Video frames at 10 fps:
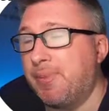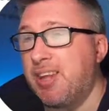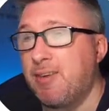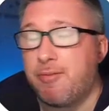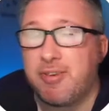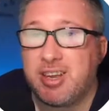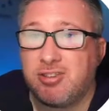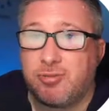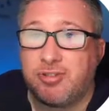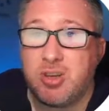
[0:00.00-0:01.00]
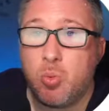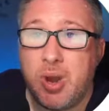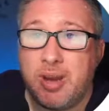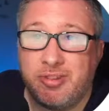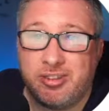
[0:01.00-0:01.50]
The other thing is obviously,
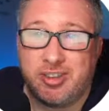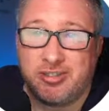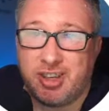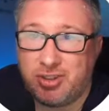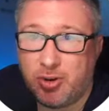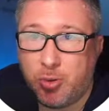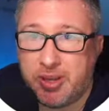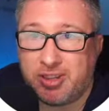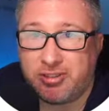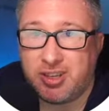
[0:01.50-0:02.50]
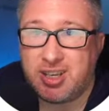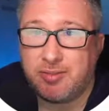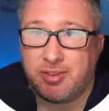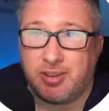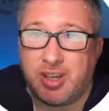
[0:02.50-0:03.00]
where is this text file being
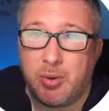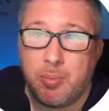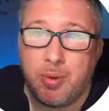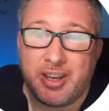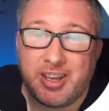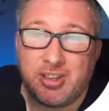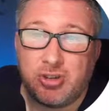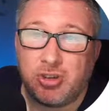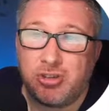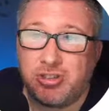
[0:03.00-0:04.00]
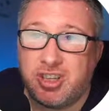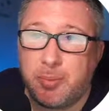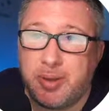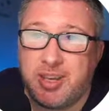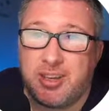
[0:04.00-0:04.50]
saved? Now in my case, you can see
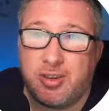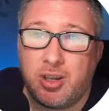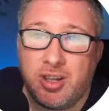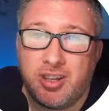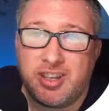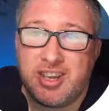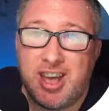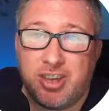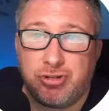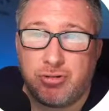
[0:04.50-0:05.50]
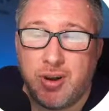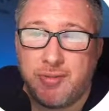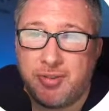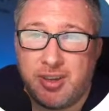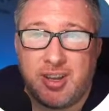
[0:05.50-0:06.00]
up here the S
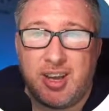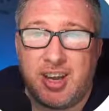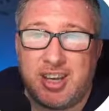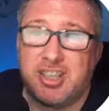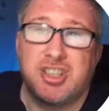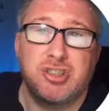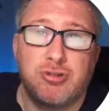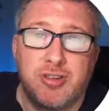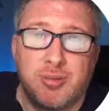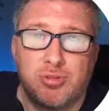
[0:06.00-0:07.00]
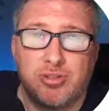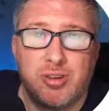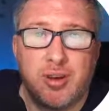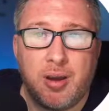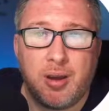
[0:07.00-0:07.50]
drive, ADJStreams
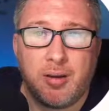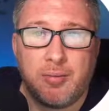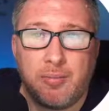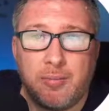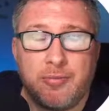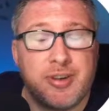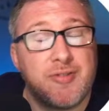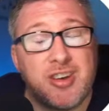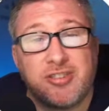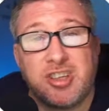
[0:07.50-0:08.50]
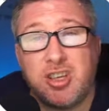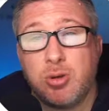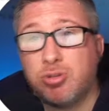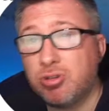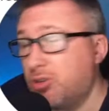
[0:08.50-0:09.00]

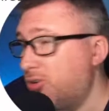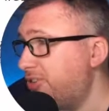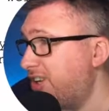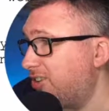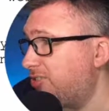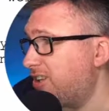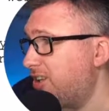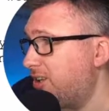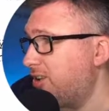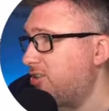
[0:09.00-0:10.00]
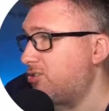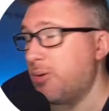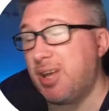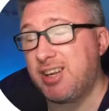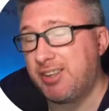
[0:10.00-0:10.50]
3000hues.txt. So
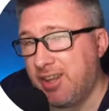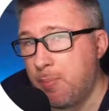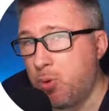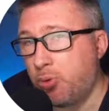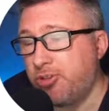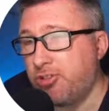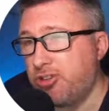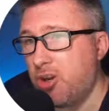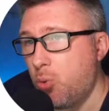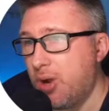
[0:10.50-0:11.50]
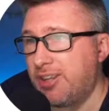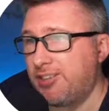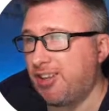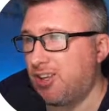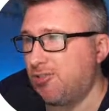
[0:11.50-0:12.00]
again, important to know where
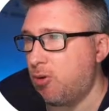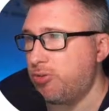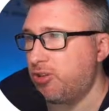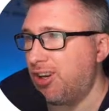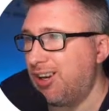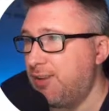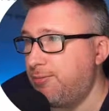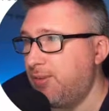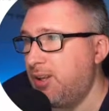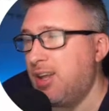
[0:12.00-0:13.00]
this text file is going to live